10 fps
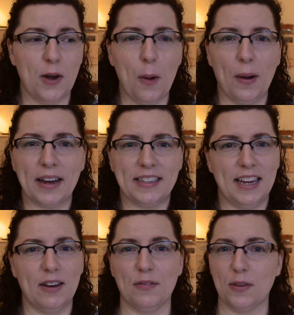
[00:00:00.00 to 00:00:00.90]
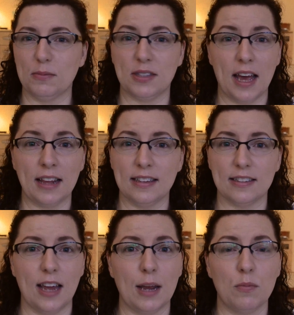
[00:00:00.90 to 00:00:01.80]
no idea if I'm saying
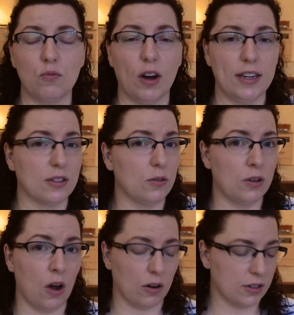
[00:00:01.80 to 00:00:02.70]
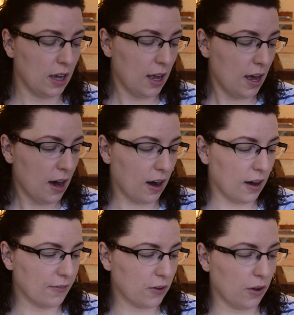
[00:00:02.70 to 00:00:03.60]
this name right or not.
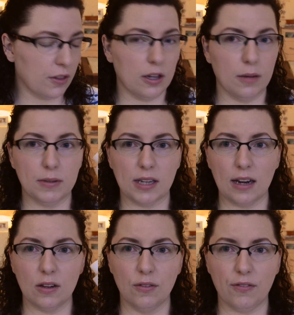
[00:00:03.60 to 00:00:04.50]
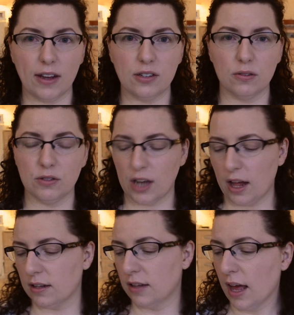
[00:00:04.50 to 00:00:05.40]
I've got the Botanical Facial
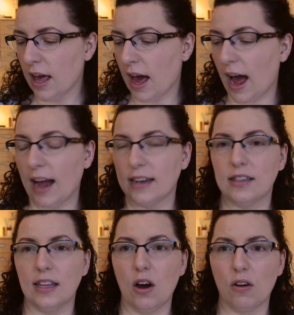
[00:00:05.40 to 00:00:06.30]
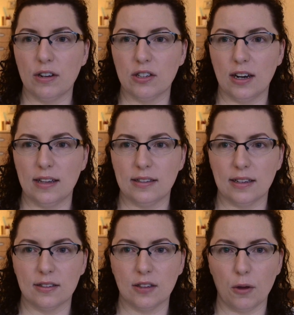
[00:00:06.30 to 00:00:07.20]
Gel and the Orange
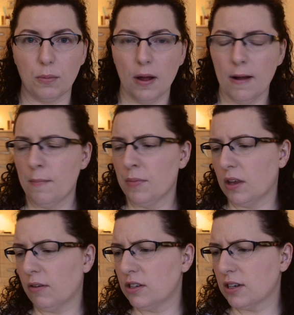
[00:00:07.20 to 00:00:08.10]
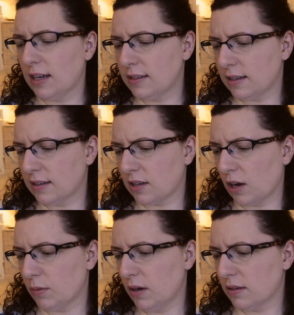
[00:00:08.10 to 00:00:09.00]
Cleansing Soap. The orange cleansing
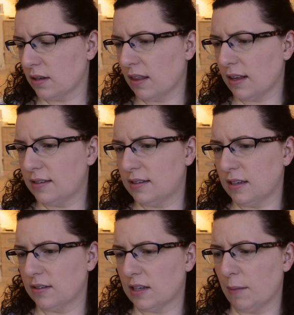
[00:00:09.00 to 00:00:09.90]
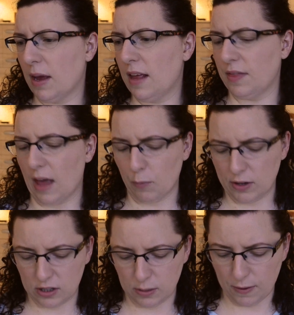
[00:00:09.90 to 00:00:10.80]
soap looks like there's still some in there,
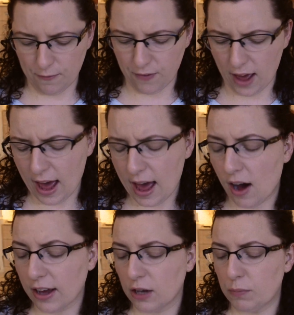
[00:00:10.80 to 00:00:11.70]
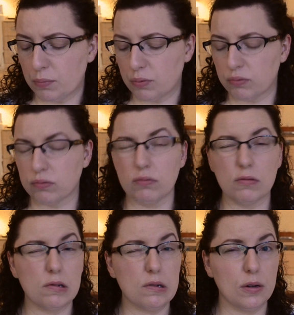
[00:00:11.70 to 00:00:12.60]
which to be fair, I could
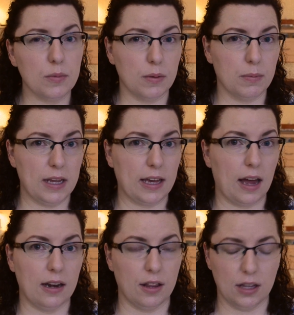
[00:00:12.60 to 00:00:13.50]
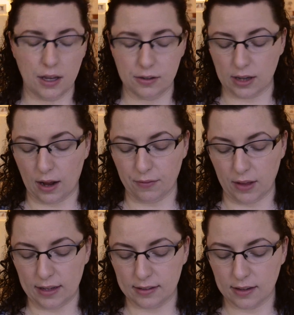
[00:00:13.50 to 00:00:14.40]
probably get another use out of
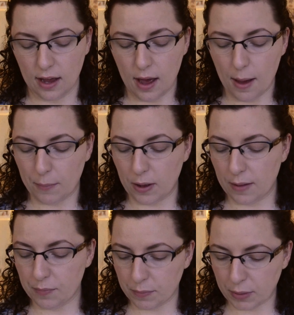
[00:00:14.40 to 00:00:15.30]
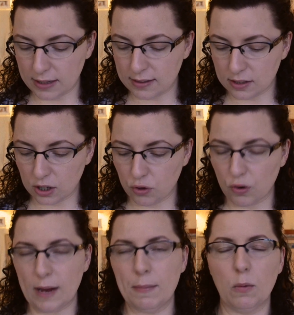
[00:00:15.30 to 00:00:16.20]
this. But because it's a
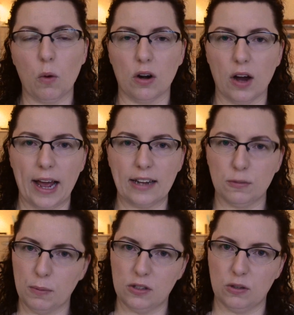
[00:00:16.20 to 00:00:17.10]
creamy one, I had to put